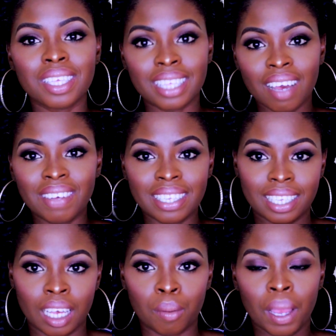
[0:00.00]
The
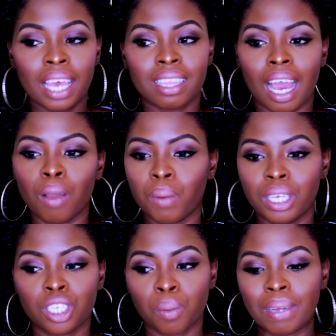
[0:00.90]
7th tip that I
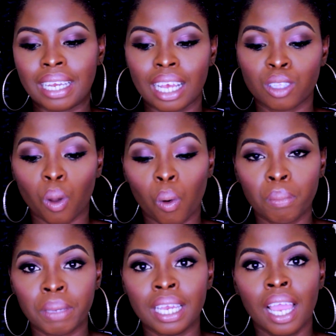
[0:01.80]
wish somebody had
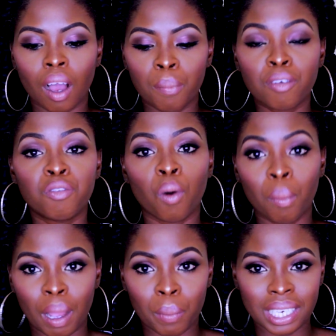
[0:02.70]
told me
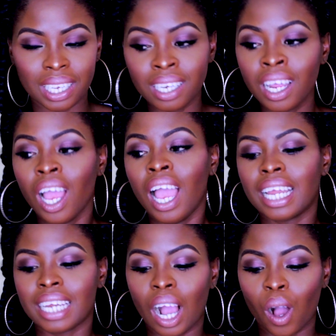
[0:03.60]
before my wedding.
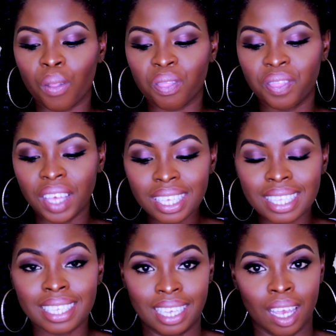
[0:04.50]
Now,
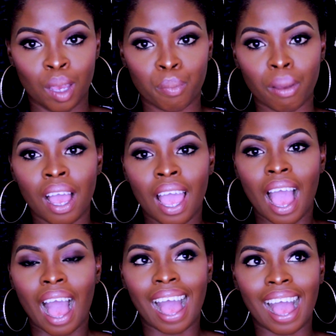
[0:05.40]
this tip
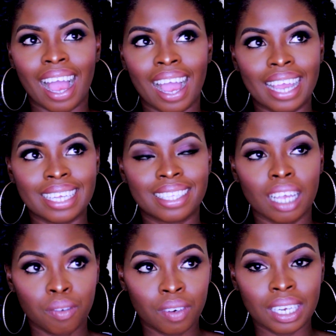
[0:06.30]
I
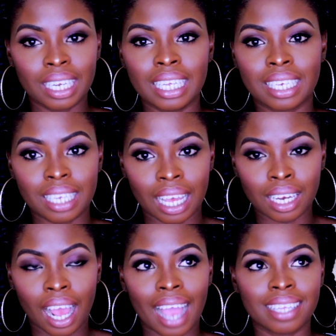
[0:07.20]

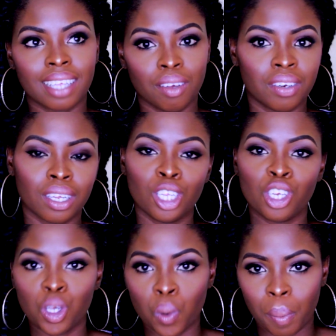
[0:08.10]
definitely
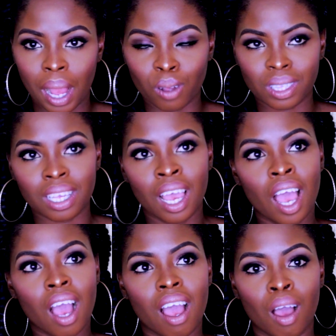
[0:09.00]
knew about
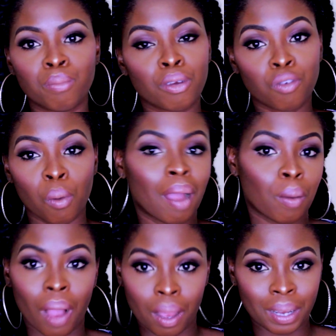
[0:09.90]
before
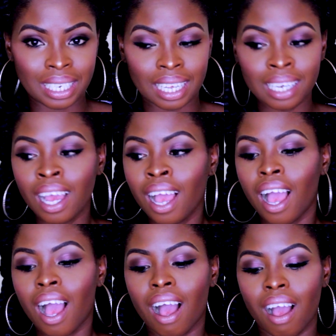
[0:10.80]
my white wedding,
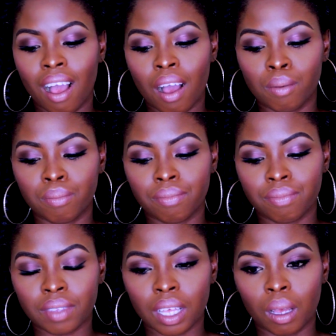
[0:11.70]

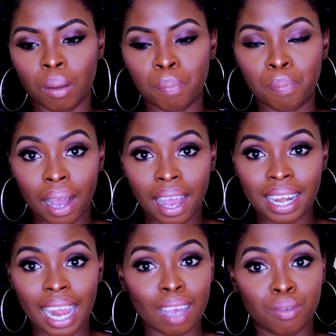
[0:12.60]

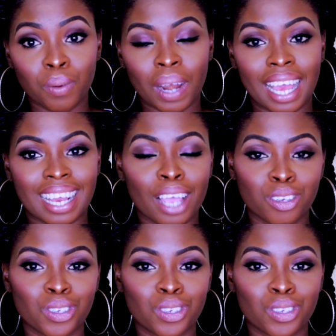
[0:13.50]
but I feel like I